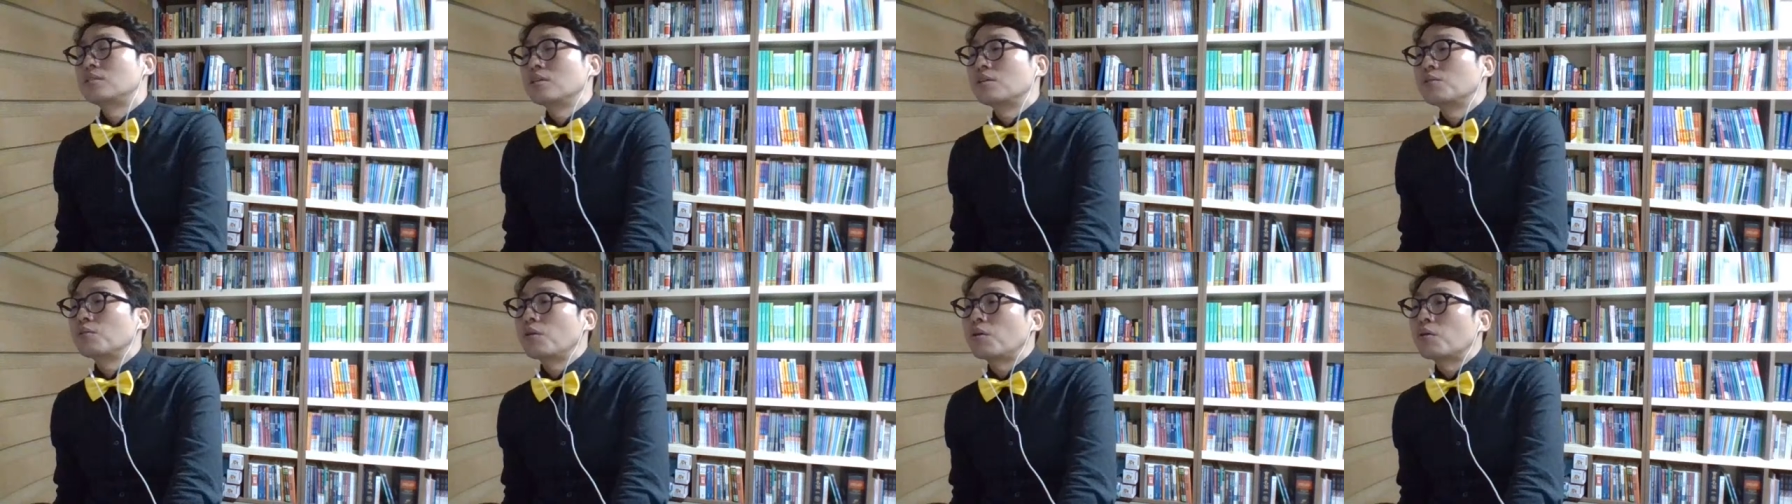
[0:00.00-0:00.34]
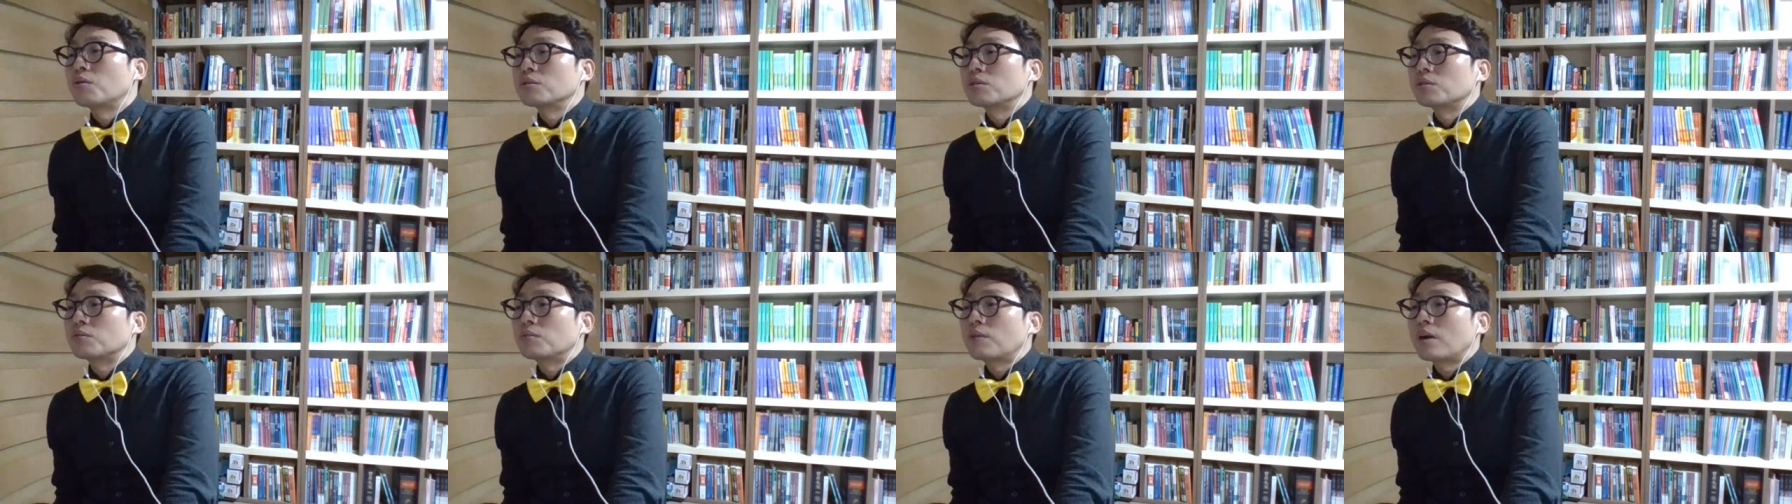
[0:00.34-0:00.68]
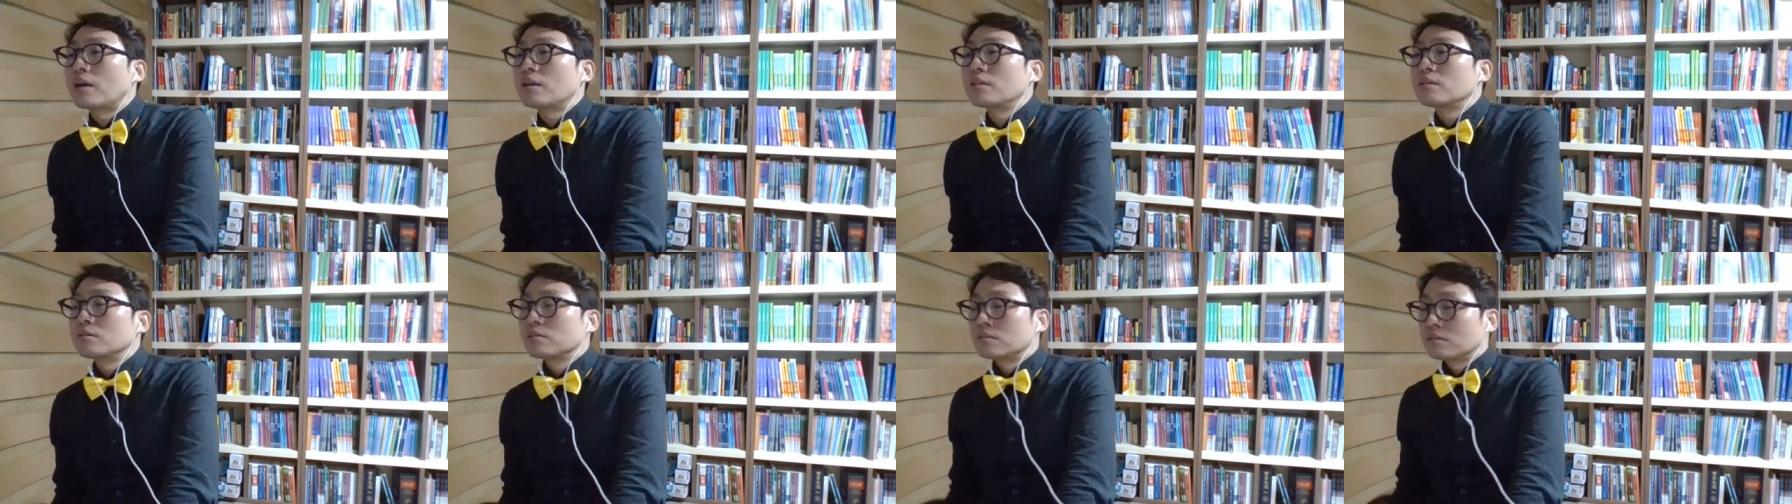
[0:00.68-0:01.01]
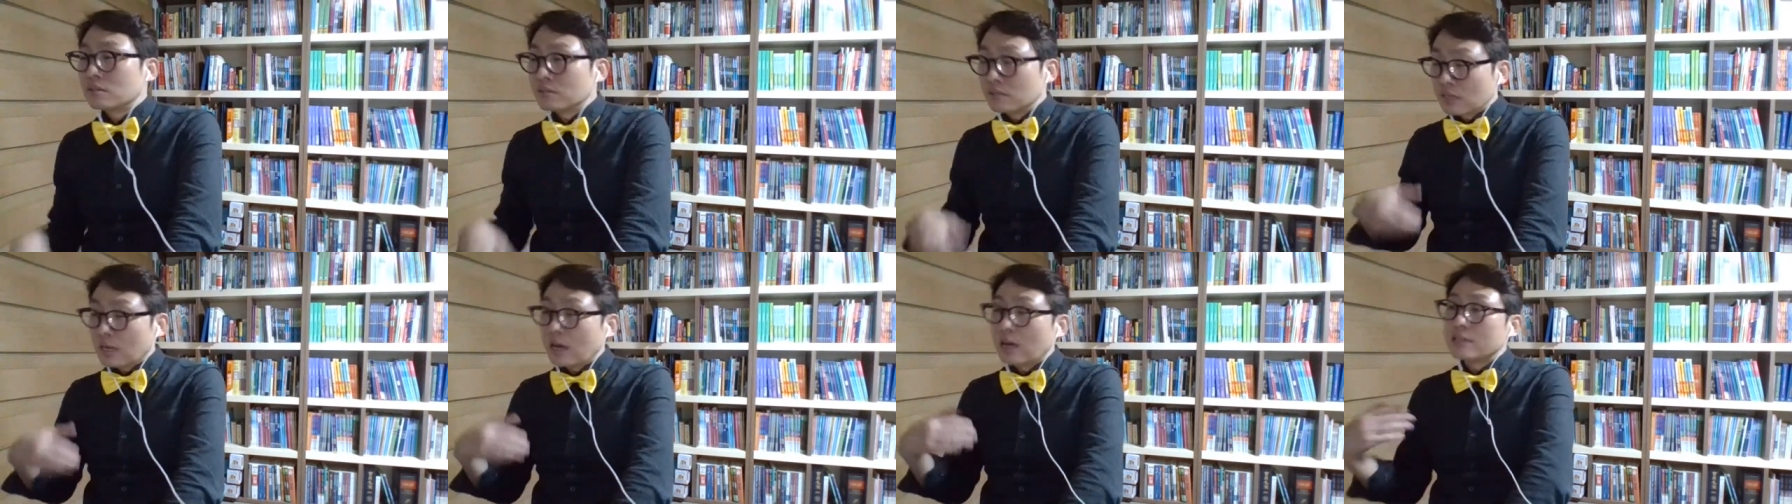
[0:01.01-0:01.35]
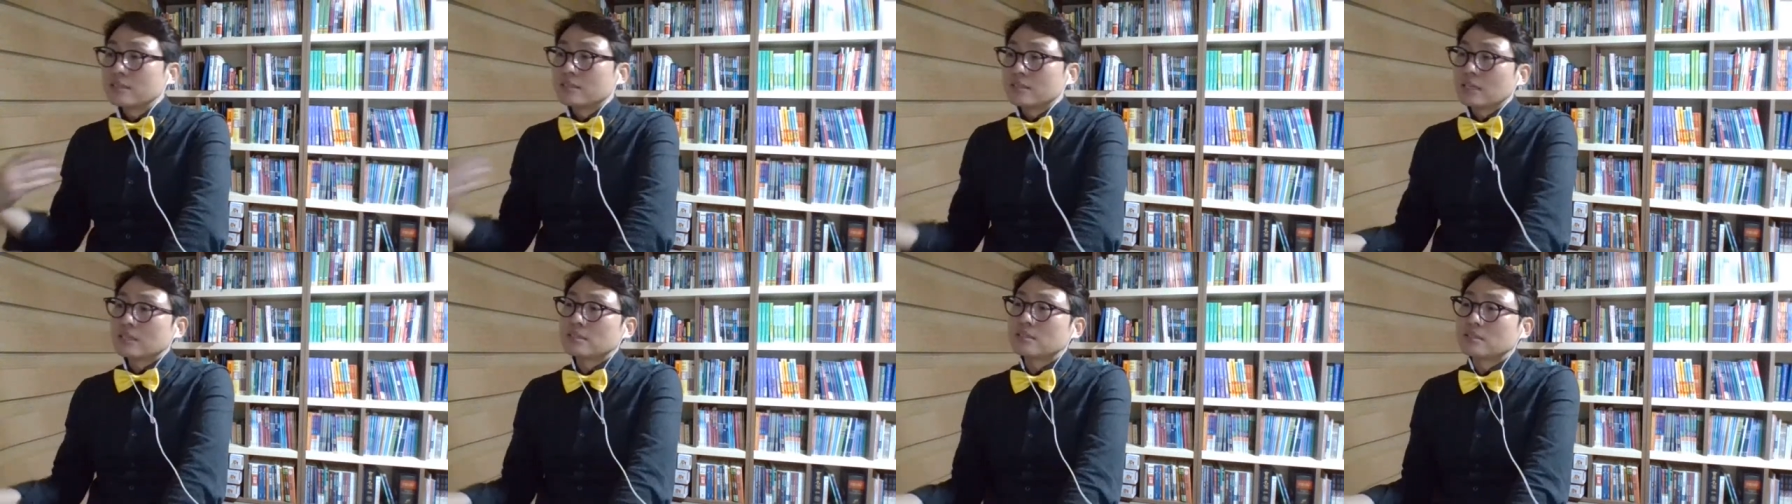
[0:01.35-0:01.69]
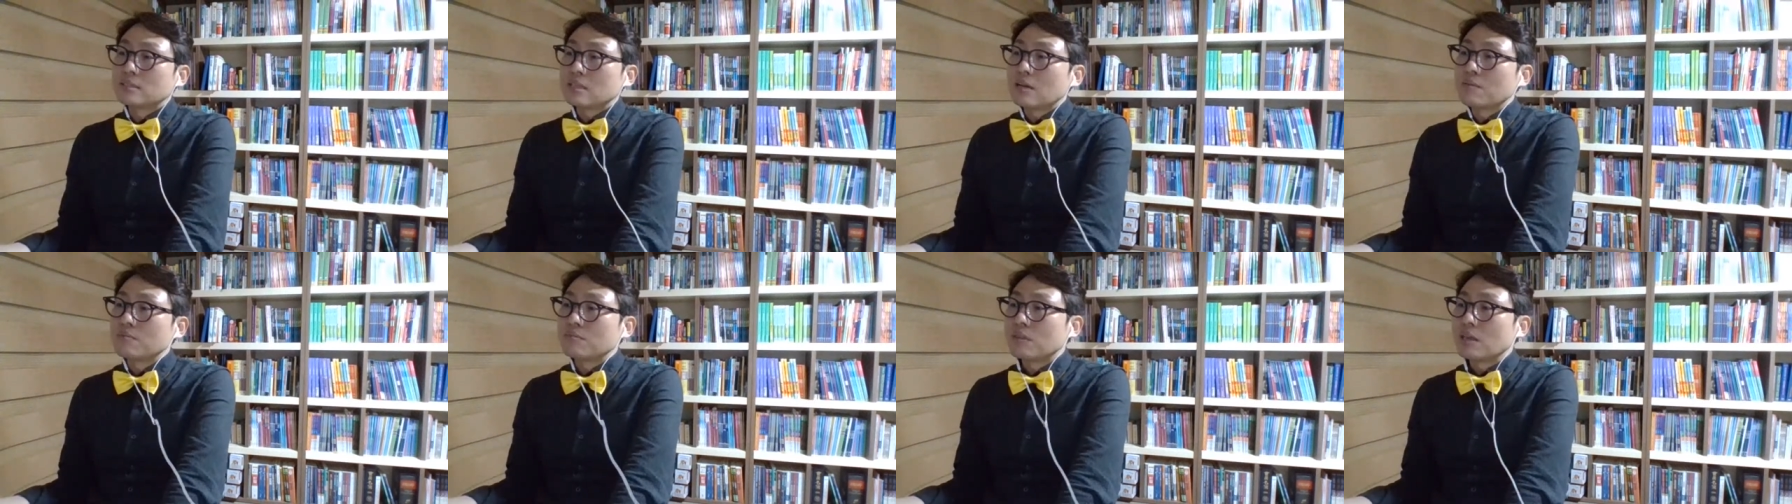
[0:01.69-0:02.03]
degree holder, right? So I said the
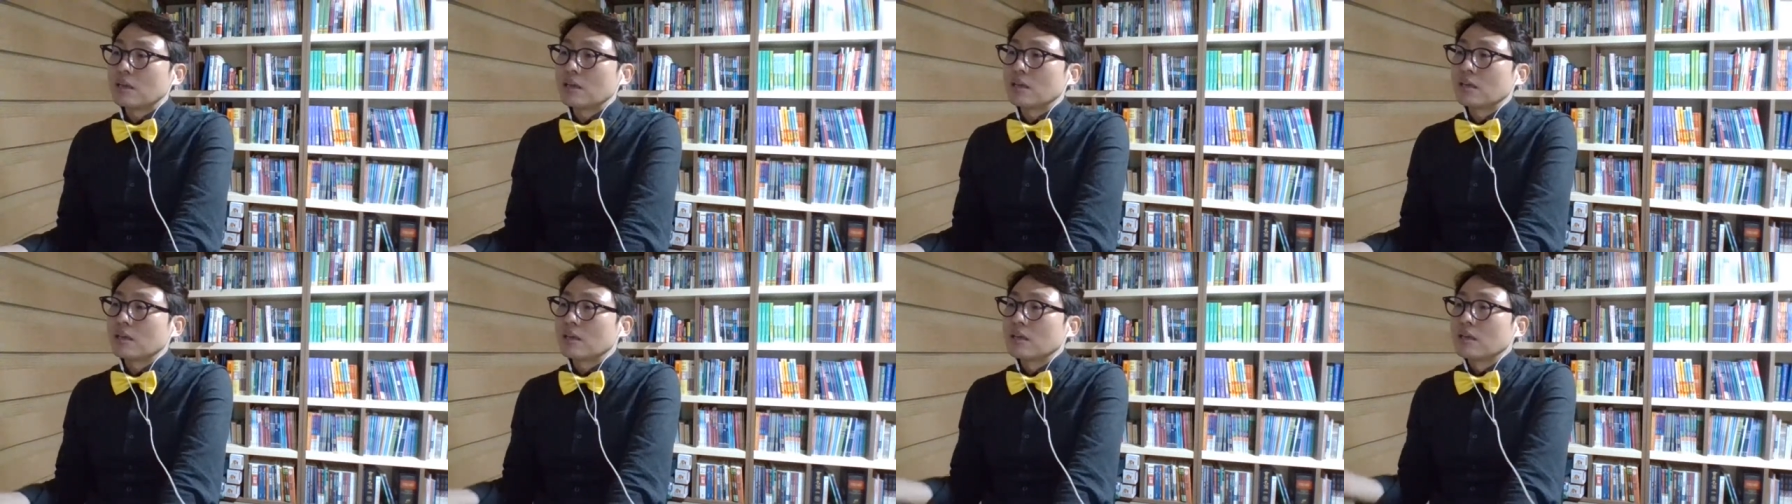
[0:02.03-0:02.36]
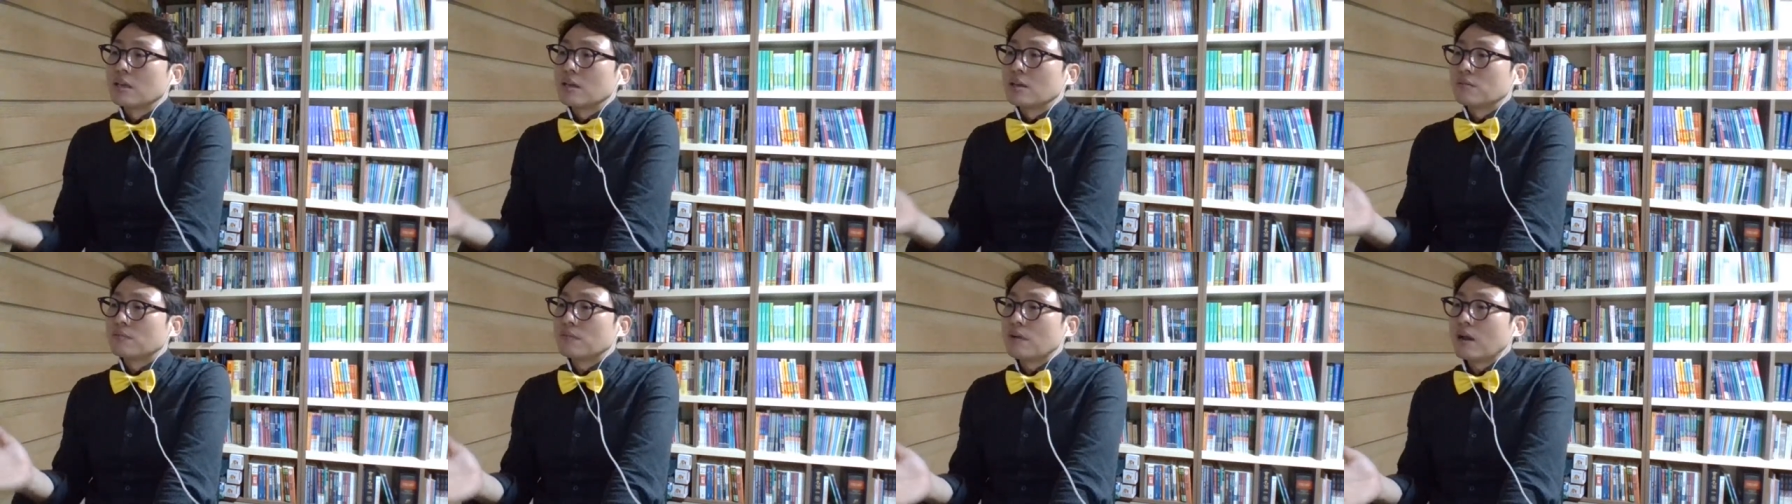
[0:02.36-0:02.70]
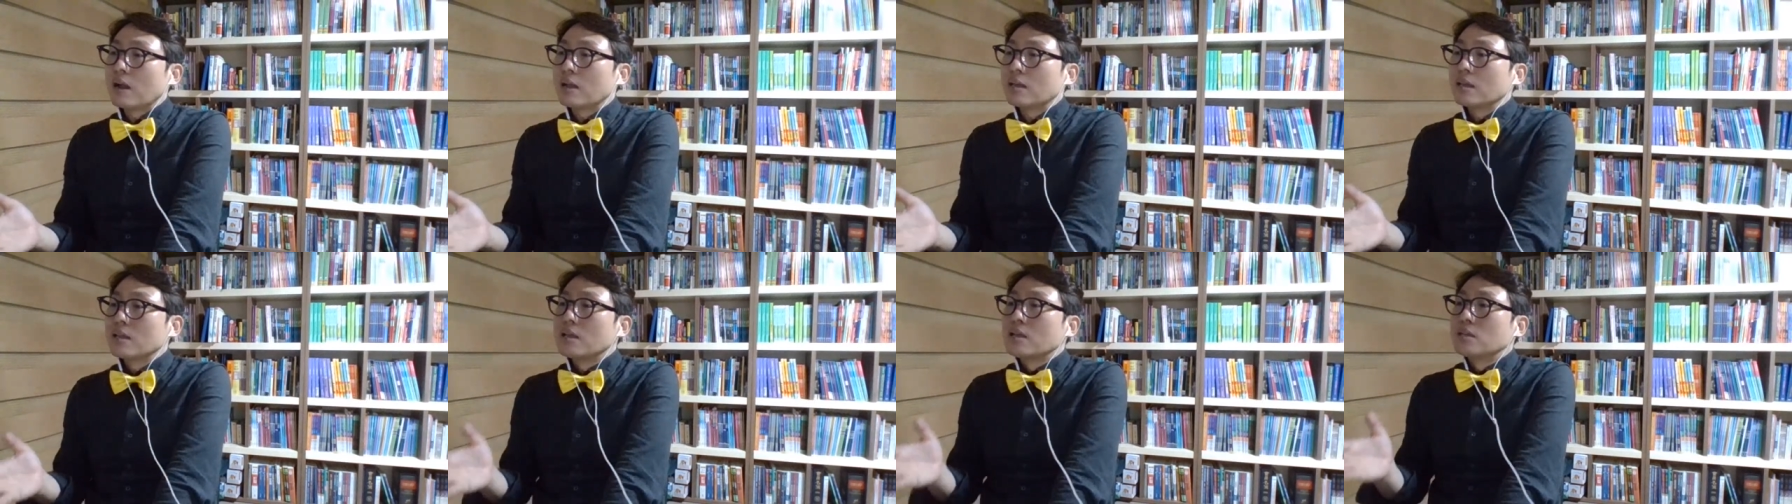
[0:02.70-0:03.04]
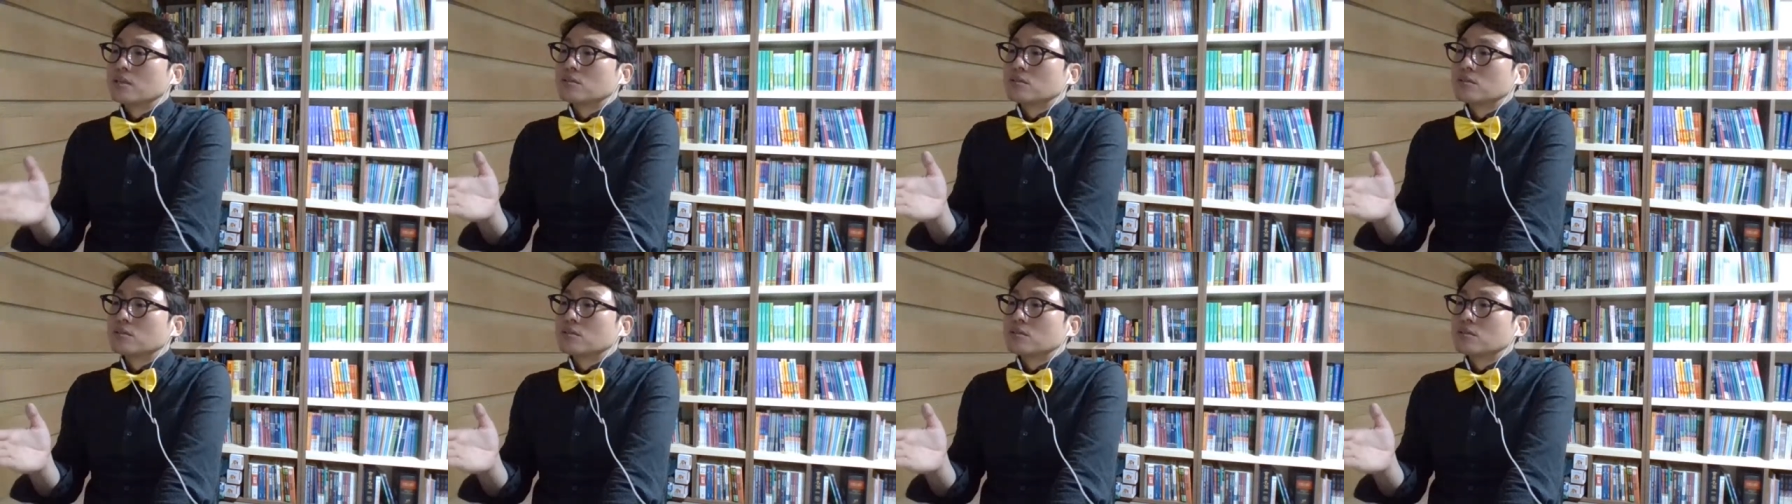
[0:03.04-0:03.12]
same thing, right?